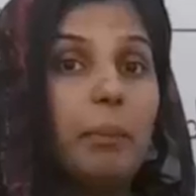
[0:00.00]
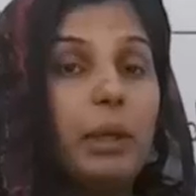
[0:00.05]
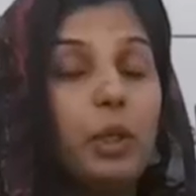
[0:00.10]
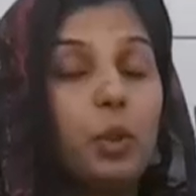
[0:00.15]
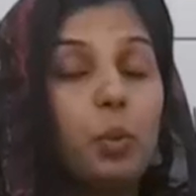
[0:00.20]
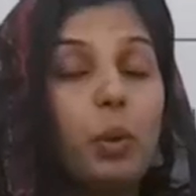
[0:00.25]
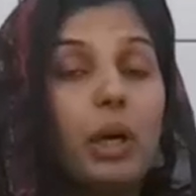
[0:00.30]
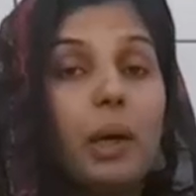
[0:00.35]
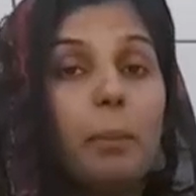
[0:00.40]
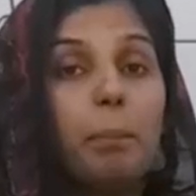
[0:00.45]

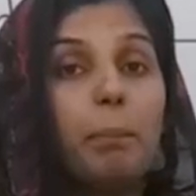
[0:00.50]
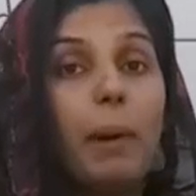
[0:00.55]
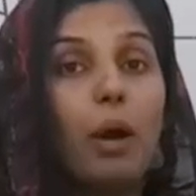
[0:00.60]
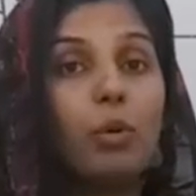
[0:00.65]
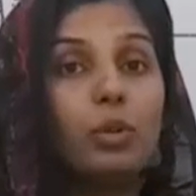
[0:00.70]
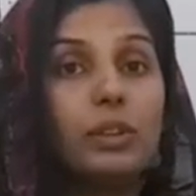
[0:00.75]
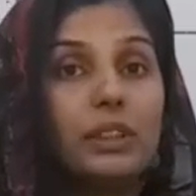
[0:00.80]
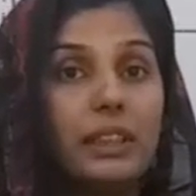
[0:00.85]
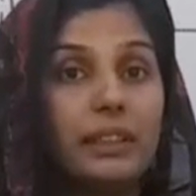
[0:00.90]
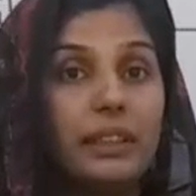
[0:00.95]
into a
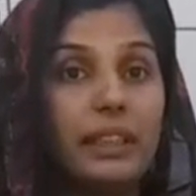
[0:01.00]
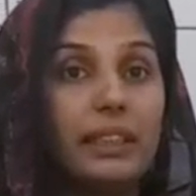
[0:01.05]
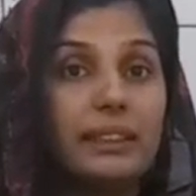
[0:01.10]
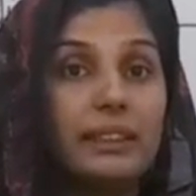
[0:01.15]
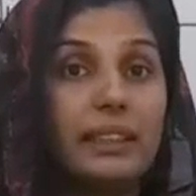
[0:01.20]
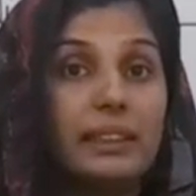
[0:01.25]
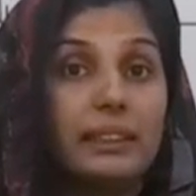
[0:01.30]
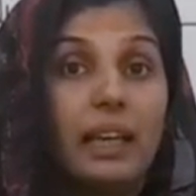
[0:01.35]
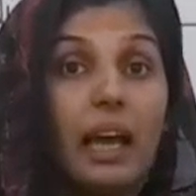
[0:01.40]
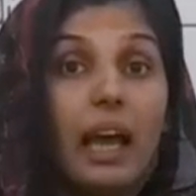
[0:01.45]
compound
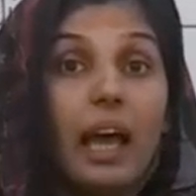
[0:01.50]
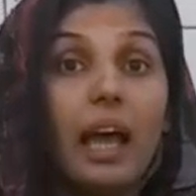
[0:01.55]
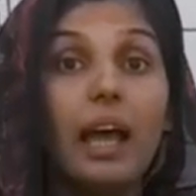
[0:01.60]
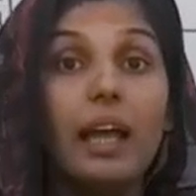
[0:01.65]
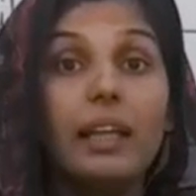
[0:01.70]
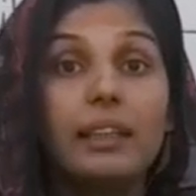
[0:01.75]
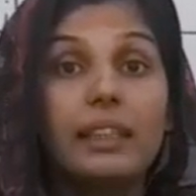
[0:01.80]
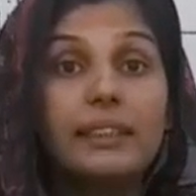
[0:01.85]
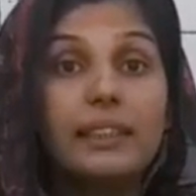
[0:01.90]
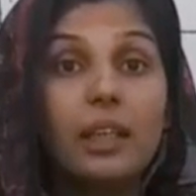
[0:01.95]
sentences.
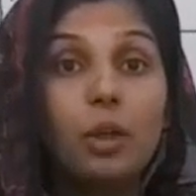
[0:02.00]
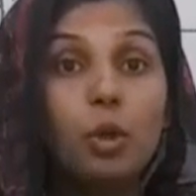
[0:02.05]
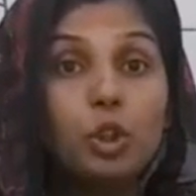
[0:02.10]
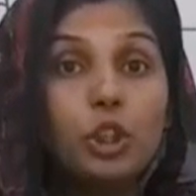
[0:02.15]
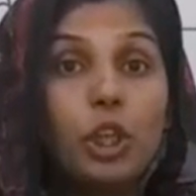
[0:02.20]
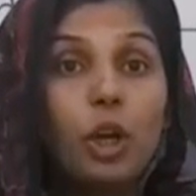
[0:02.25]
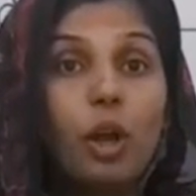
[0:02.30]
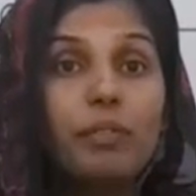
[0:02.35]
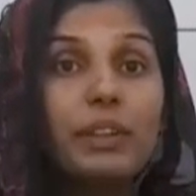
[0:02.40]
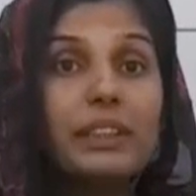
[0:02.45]
The
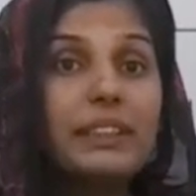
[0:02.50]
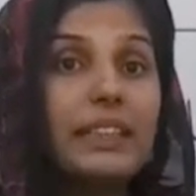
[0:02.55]
solution of this